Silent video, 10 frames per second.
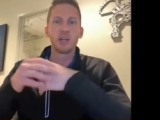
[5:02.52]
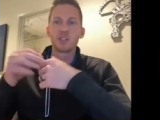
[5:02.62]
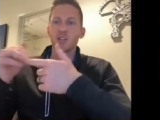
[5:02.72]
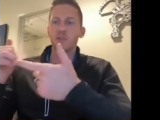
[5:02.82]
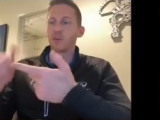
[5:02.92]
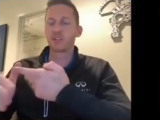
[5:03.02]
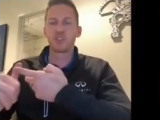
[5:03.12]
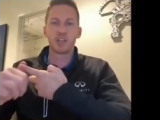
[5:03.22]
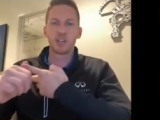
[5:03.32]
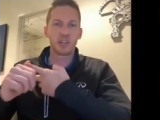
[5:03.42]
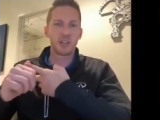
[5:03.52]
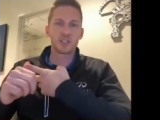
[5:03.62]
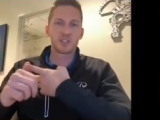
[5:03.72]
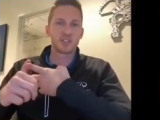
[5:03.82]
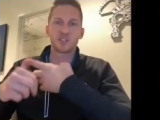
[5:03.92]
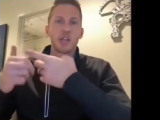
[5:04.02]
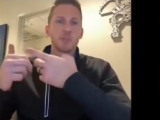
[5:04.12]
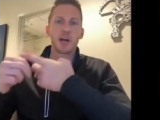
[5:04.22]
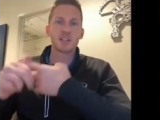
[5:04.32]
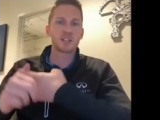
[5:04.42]
So first thing is just staying
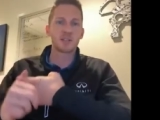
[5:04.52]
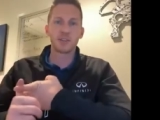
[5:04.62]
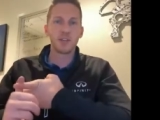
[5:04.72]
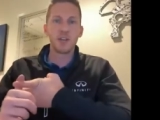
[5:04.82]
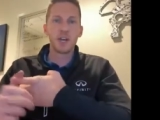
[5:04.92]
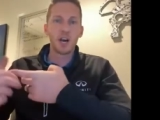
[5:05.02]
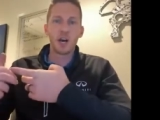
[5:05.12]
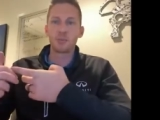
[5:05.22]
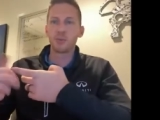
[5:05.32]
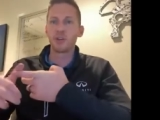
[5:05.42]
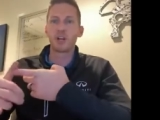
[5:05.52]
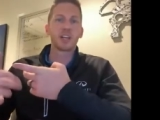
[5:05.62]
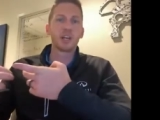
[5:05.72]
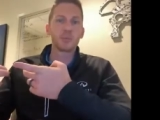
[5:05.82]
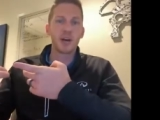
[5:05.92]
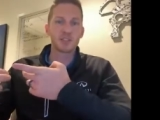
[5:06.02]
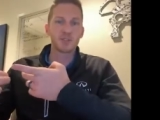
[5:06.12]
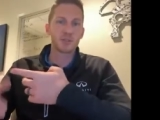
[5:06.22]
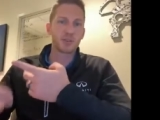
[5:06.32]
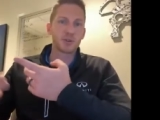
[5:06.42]
positive. You're not going to get positive
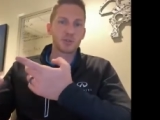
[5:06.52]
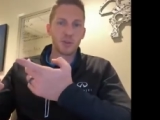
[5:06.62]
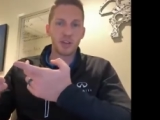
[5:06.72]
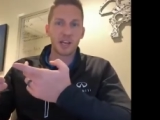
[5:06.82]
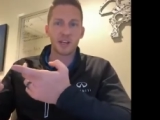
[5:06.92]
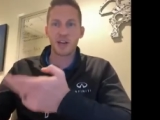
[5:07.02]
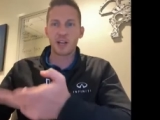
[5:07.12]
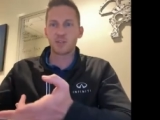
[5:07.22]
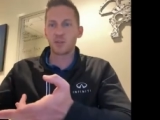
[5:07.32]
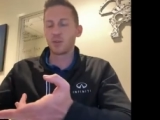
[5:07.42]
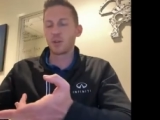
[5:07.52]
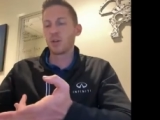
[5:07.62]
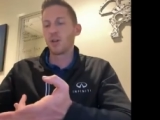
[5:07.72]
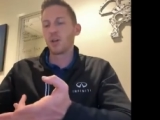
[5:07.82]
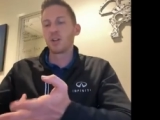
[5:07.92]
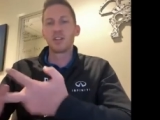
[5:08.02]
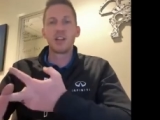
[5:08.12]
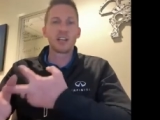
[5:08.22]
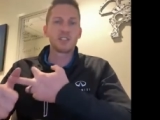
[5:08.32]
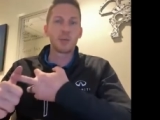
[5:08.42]
results with a negative attitude. The
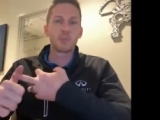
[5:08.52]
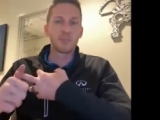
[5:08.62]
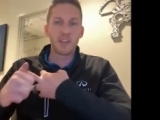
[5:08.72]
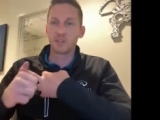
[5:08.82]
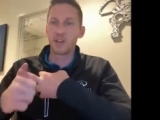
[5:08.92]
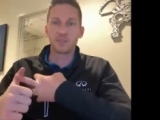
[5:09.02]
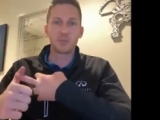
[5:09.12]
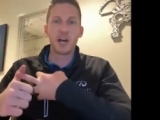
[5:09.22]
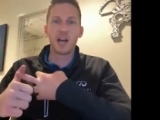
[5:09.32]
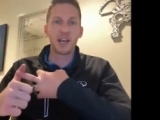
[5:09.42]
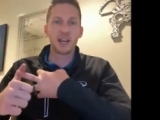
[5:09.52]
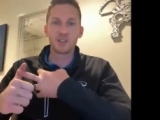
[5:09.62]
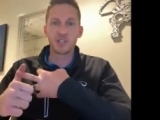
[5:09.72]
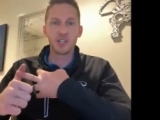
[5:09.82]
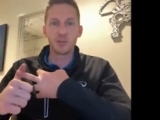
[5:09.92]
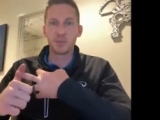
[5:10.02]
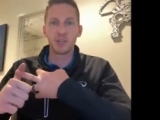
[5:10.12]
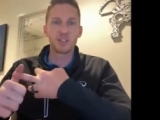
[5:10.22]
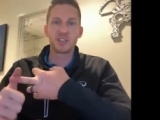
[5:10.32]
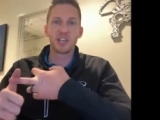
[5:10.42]
next step definitely have to be high energy
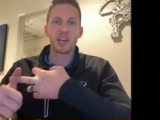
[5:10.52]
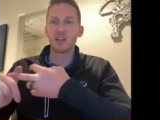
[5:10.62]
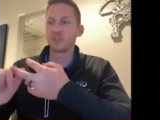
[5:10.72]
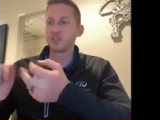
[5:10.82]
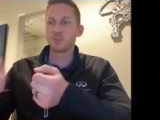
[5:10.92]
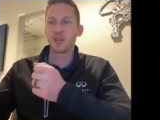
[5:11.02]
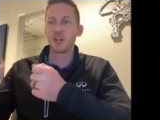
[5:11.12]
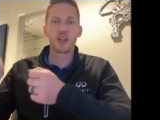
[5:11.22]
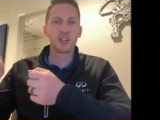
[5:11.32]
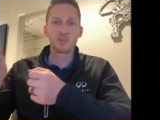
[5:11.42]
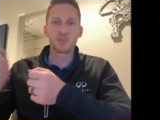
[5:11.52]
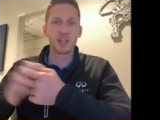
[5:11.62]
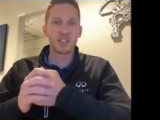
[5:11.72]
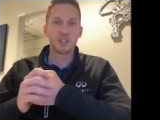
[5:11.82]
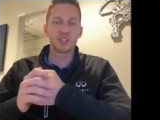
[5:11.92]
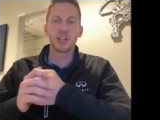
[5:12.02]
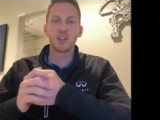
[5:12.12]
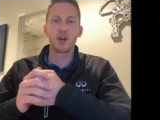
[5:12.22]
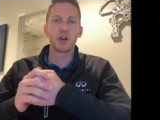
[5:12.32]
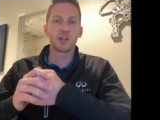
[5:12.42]
because again, if you're spinning all these plates all day
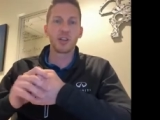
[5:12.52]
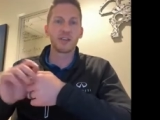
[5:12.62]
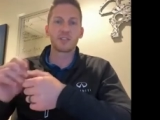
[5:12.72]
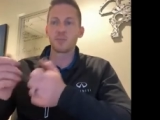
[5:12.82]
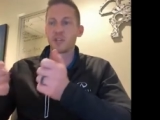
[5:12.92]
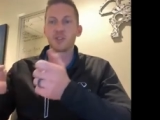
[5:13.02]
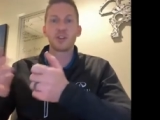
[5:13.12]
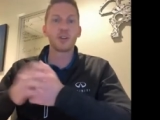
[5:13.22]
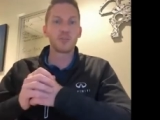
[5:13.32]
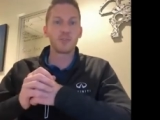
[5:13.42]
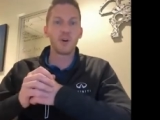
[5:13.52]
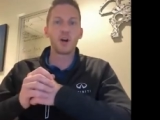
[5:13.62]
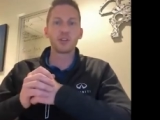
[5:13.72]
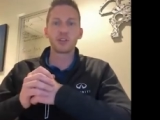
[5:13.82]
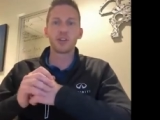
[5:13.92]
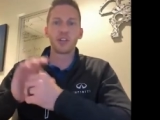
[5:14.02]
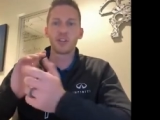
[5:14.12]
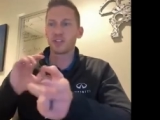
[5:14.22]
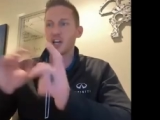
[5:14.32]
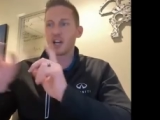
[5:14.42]
long, they have to make sure they don't fall. So you have
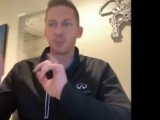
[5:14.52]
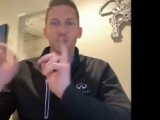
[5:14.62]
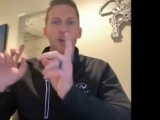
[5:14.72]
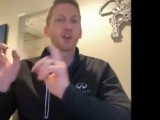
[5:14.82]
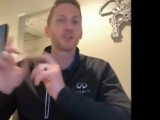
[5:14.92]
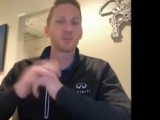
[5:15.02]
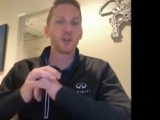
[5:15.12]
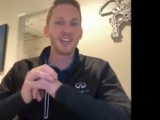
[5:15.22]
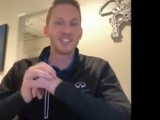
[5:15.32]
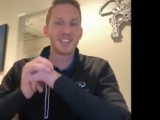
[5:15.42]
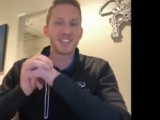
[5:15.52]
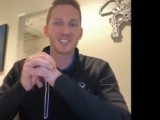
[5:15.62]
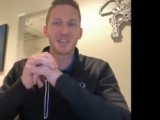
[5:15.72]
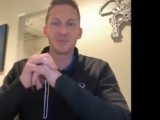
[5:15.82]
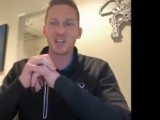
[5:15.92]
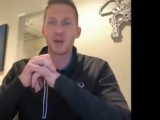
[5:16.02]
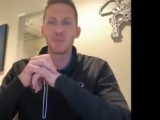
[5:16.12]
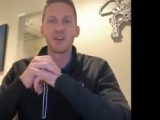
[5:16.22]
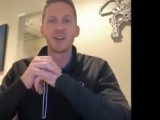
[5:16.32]
to kind of be all over the place at the same time.